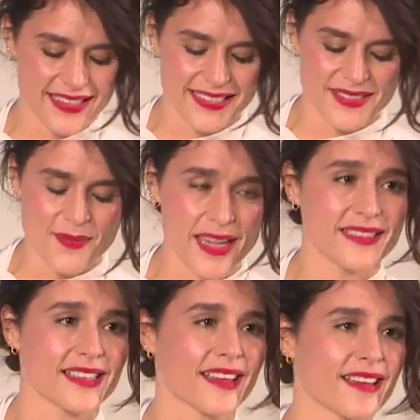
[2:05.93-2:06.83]
this is
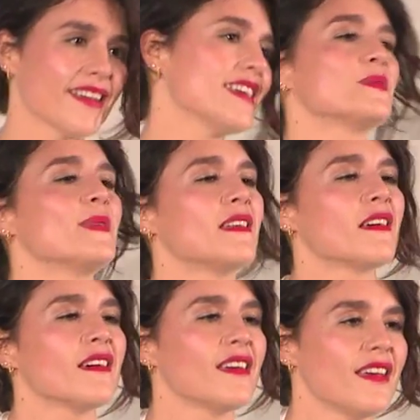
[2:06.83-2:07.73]
amazing. It's been
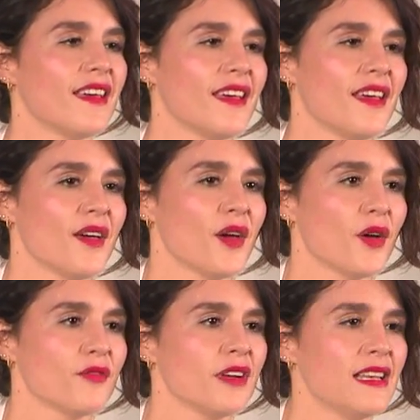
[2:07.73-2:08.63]
a
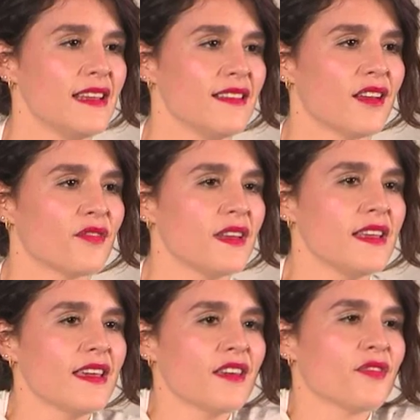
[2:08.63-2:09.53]
really lovely
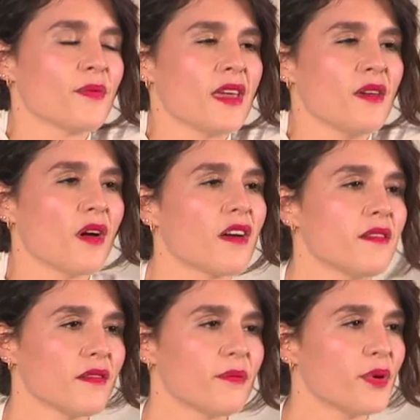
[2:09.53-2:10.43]
year for me.
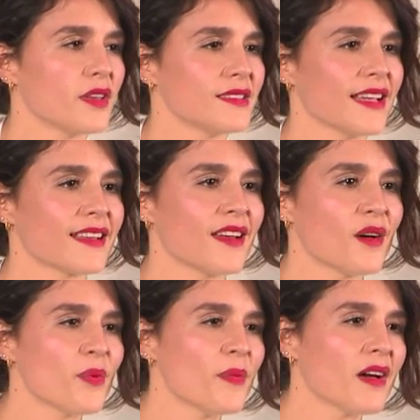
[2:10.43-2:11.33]
I put a second
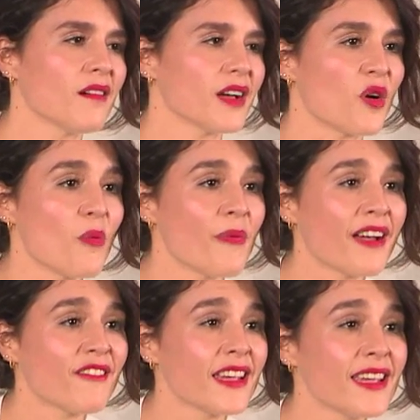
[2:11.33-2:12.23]
album out, I got
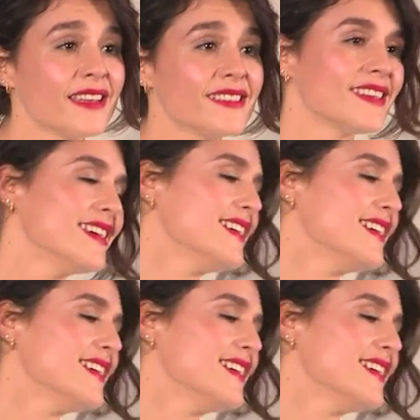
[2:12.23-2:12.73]
married.